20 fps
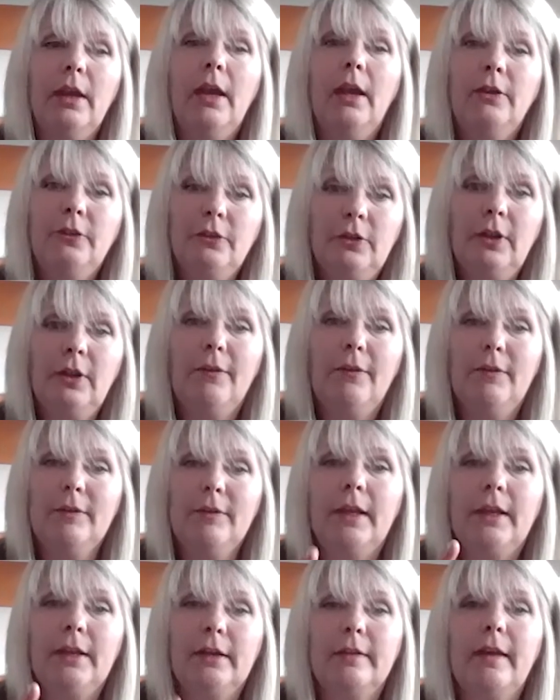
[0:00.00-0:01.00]
and
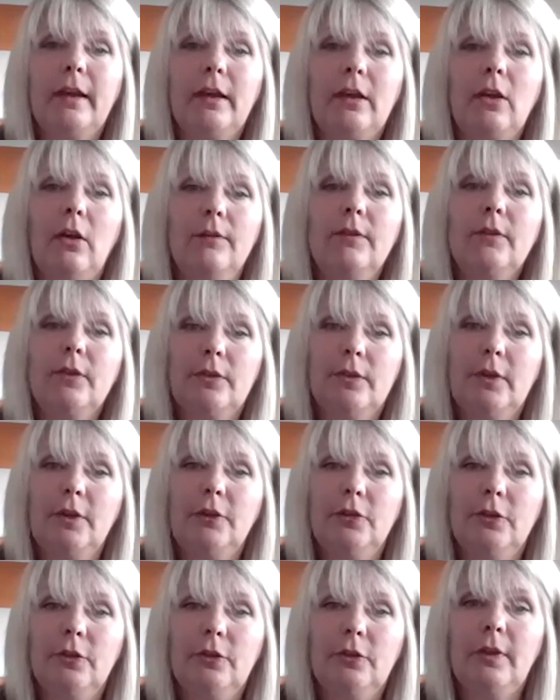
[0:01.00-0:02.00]
having that exact
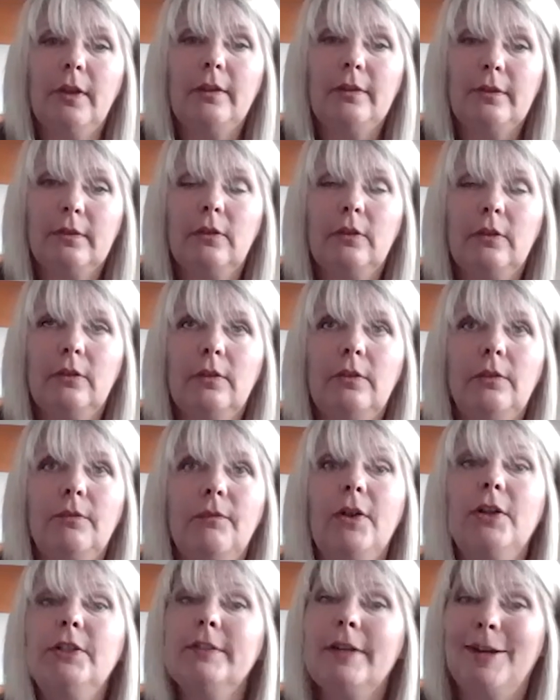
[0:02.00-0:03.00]
conversation. So it's
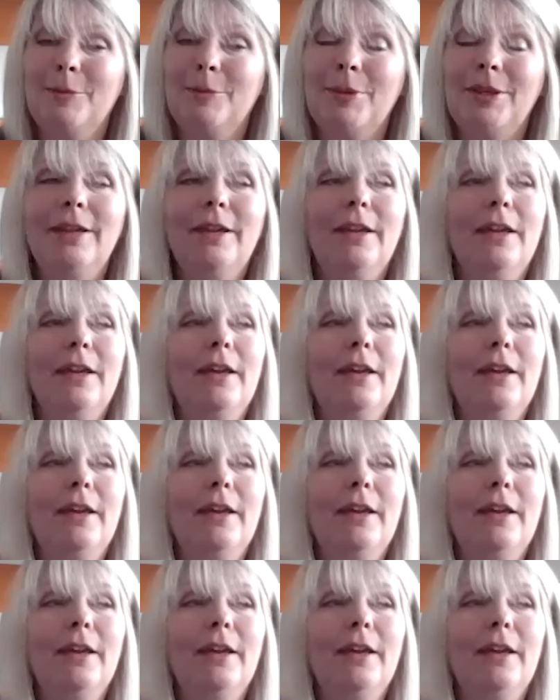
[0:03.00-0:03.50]
very timely.